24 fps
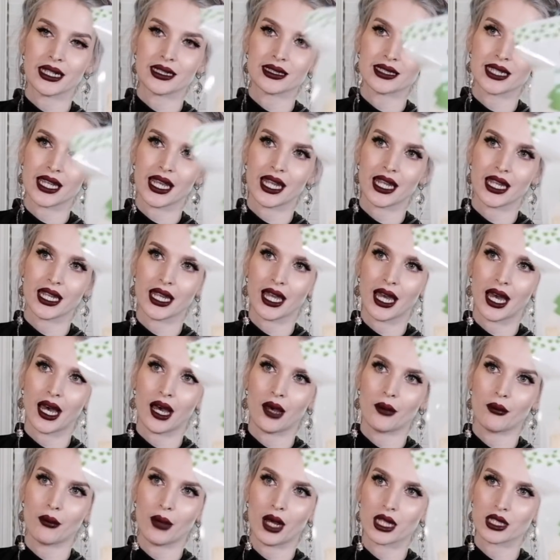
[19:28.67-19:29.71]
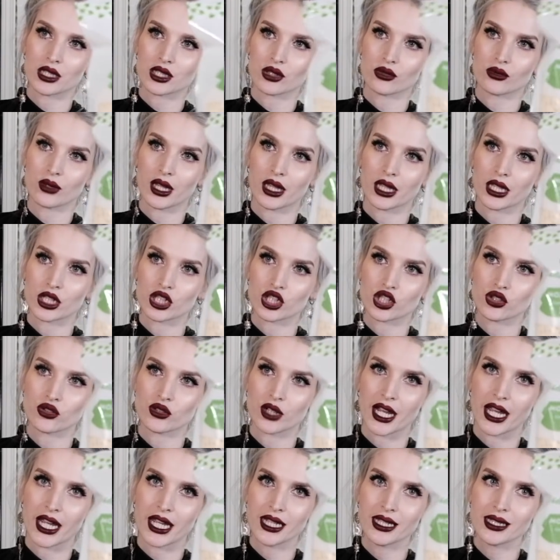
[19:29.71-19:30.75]
Daiya mozzarella
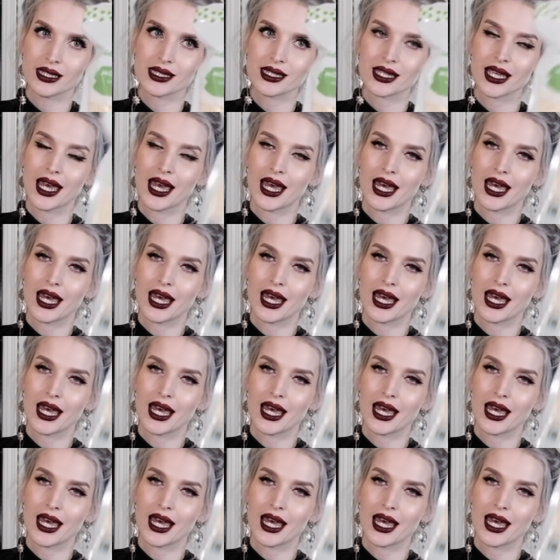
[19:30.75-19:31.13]
shreds.